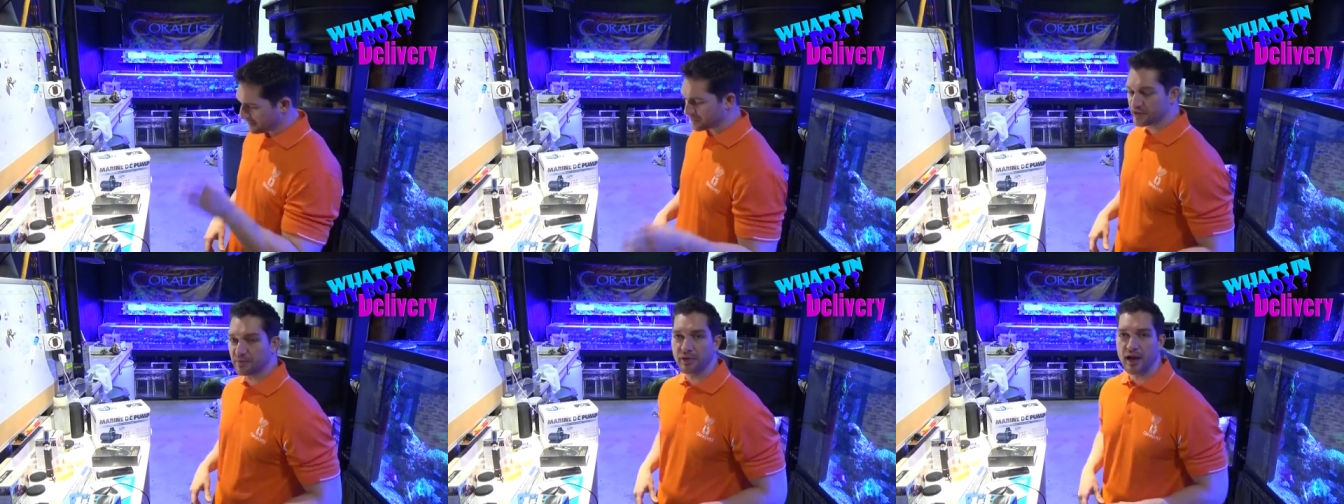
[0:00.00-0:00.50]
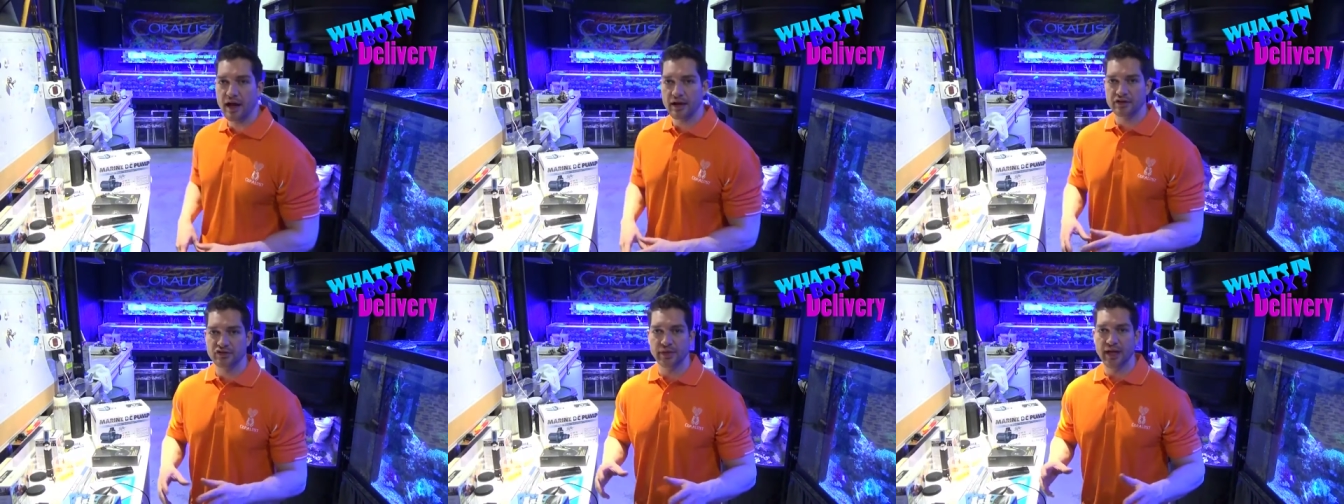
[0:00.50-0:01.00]
different
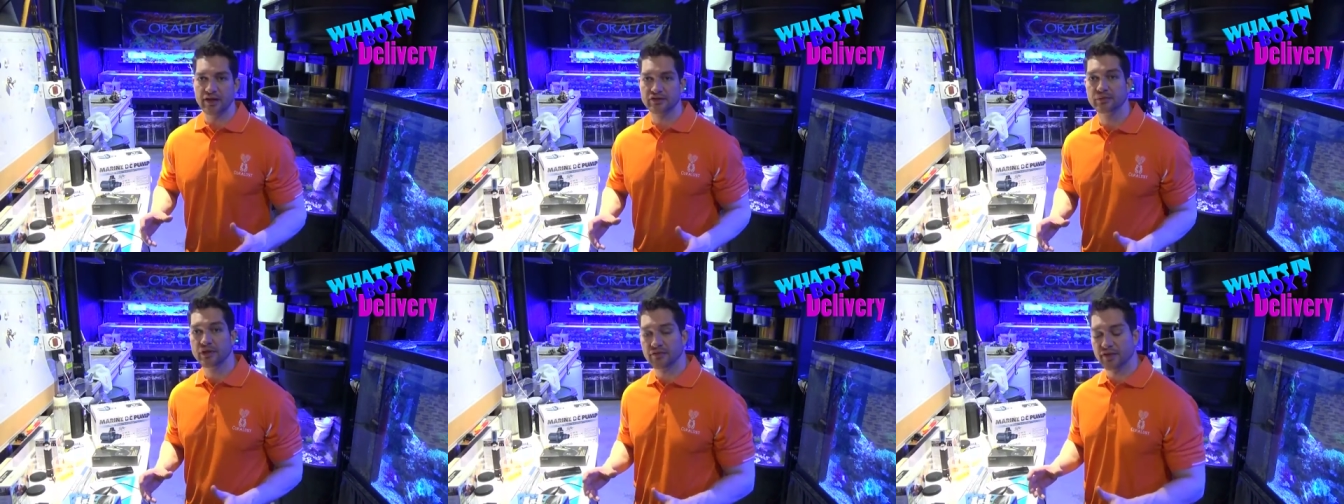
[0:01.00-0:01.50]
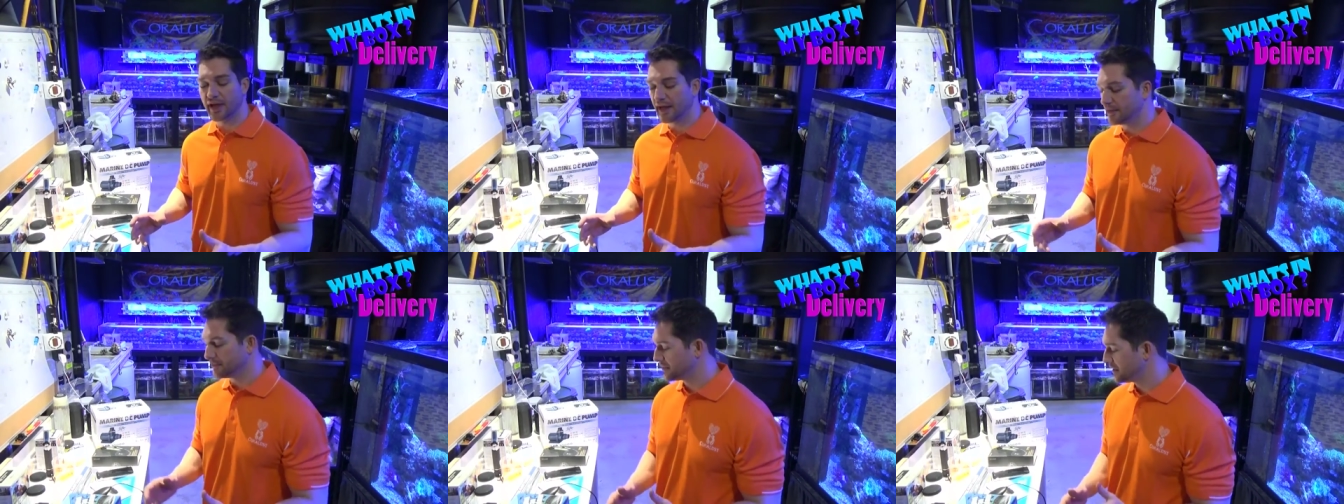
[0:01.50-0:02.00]
suppliers, so we have some different
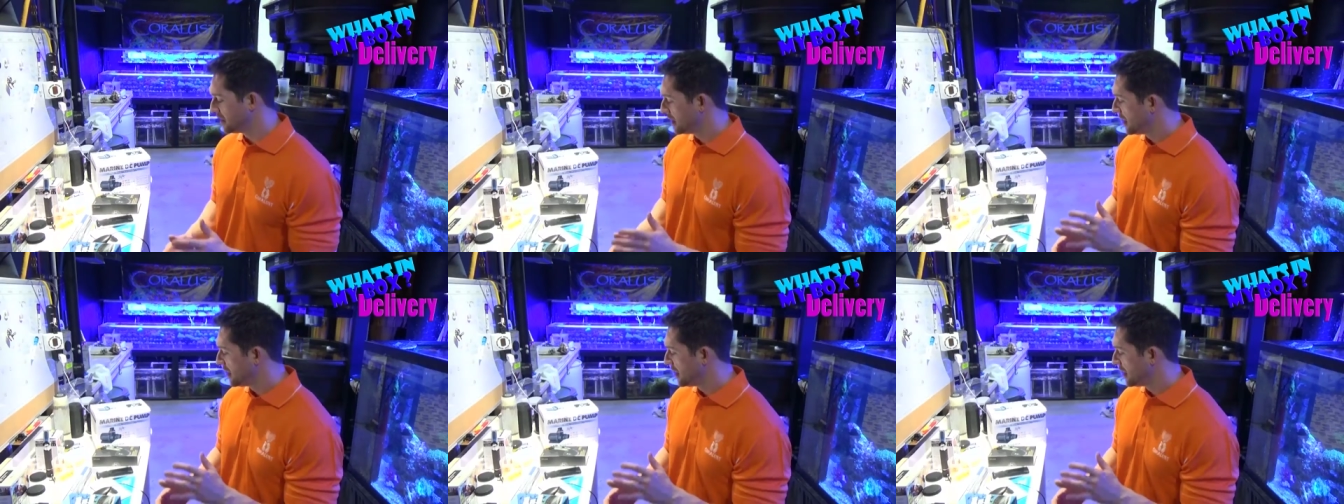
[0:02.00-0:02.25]
items.